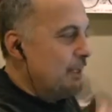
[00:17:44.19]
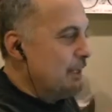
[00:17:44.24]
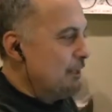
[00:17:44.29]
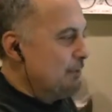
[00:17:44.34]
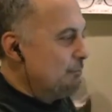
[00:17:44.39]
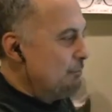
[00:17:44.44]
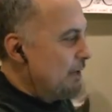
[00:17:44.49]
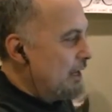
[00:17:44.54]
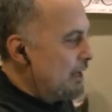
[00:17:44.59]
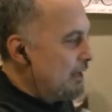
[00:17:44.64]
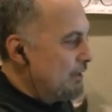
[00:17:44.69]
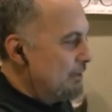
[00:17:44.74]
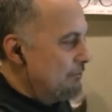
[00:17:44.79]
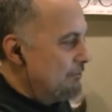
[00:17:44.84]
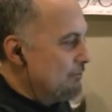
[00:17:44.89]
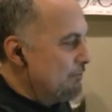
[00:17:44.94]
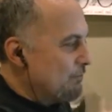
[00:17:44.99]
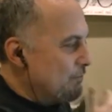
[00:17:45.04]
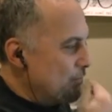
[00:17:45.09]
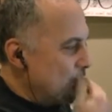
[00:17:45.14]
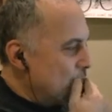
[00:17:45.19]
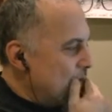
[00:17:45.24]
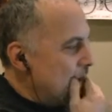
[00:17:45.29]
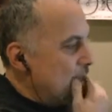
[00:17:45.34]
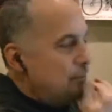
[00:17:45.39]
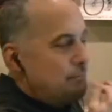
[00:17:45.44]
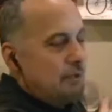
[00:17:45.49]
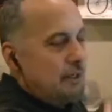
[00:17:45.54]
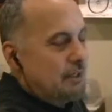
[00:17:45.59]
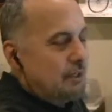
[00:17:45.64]
It may
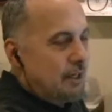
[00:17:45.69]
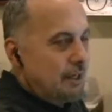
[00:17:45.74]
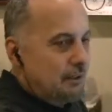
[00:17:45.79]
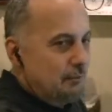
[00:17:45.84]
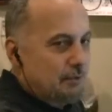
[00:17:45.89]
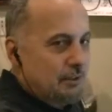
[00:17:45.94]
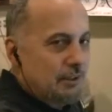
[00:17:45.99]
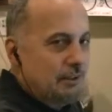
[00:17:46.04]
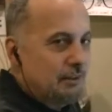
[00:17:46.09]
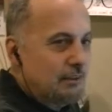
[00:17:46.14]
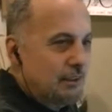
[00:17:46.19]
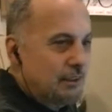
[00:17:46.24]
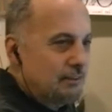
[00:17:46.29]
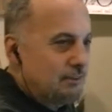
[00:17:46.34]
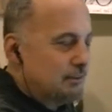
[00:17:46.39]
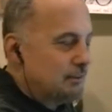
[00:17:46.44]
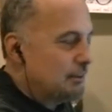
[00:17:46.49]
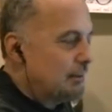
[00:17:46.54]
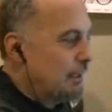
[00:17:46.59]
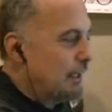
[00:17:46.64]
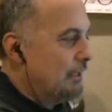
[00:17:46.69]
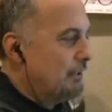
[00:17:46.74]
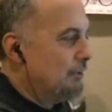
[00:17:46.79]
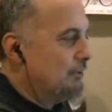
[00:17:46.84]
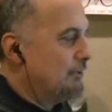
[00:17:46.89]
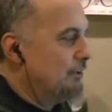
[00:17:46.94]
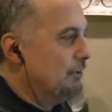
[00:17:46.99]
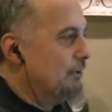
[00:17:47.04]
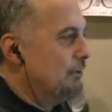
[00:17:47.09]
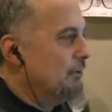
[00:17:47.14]
or may not have been intentional. I
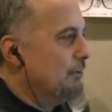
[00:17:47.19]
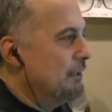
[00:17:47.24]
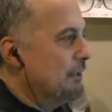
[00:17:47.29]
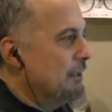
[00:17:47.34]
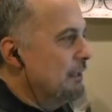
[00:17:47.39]
don't know.